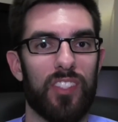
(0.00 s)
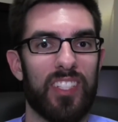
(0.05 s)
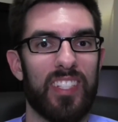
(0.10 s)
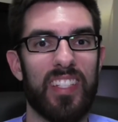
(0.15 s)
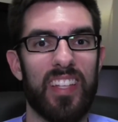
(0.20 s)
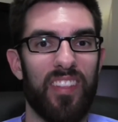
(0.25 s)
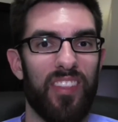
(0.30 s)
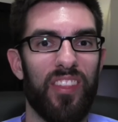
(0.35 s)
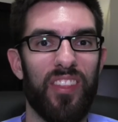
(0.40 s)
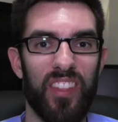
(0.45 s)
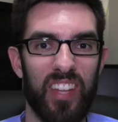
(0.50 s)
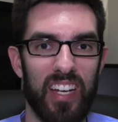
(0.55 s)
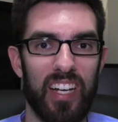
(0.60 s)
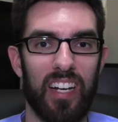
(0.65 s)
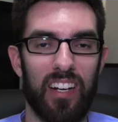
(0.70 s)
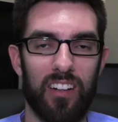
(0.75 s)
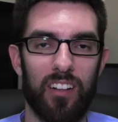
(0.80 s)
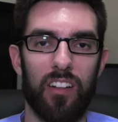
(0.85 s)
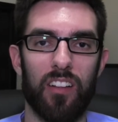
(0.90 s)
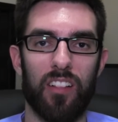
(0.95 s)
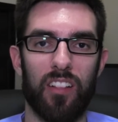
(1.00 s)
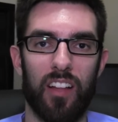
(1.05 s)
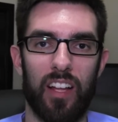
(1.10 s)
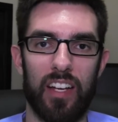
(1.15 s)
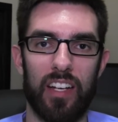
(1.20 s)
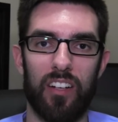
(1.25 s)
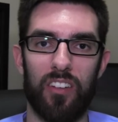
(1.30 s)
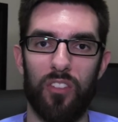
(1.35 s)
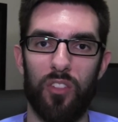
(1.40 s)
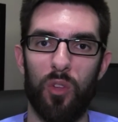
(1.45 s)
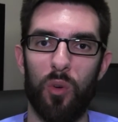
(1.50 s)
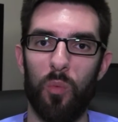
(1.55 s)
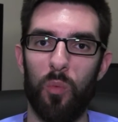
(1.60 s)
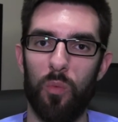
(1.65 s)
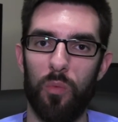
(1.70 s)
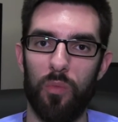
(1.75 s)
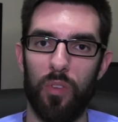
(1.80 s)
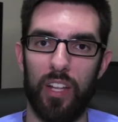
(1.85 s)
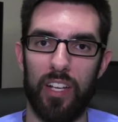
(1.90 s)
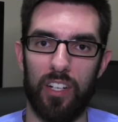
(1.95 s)
thing like
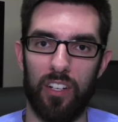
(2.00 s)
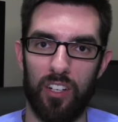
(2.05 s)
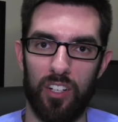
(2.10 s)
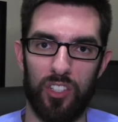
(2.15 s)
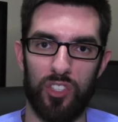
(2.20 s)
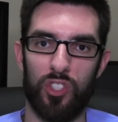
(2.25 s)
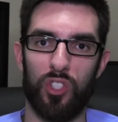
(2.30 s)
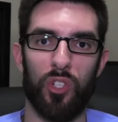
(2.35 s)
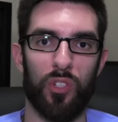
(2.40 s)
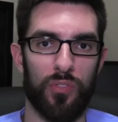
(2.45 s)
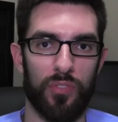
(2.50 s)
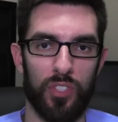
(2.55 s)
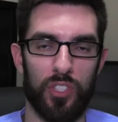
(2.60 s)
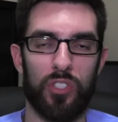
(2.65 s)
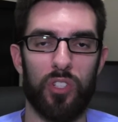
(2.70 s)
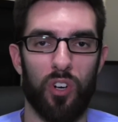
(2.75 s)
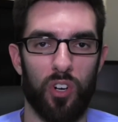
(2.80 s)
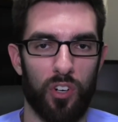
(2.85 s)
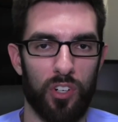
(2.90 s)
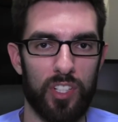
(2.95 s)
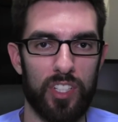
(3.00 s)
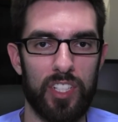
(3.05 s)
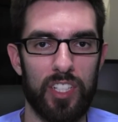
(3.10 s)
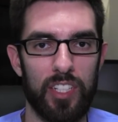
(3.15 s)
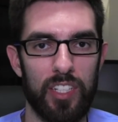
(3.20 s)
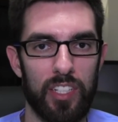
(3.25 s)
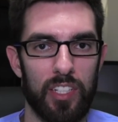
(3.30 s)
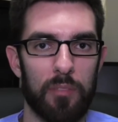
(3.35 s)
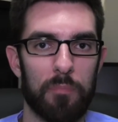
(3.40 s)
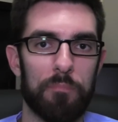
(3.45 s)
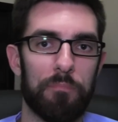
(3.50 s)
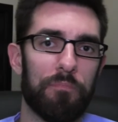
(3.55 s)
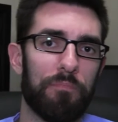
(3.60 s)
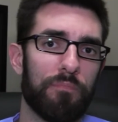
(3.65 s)
the like a Surface RT.